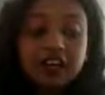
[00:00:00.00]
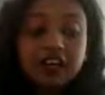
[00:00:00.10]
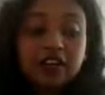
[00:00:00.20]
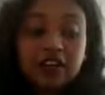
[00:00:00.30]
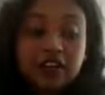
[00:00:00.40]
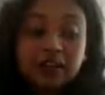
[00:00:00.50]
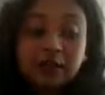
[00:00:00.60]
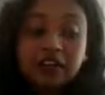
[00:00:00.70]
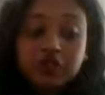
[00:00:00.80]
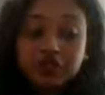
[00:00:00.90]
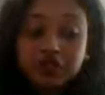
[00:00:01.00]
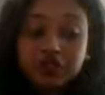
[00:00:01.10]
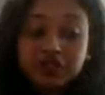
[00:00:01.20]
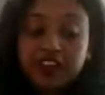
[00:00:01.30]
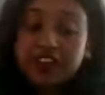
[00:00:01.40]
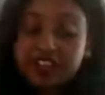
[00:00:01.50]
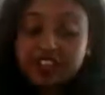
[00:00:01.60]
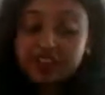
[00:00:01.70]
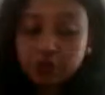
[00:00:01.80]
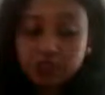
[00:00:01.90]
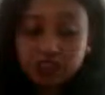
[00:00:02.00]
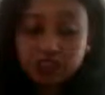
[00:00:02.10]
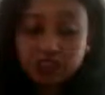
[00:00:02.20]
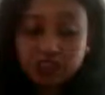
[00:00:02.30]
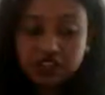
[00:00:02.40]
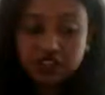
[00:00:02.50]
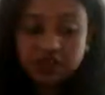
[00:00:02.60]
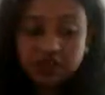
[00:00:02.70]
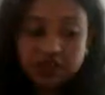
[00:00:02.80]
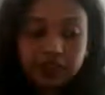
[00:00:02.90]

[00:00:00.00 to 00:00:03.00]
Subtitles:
available to invest in such purchases?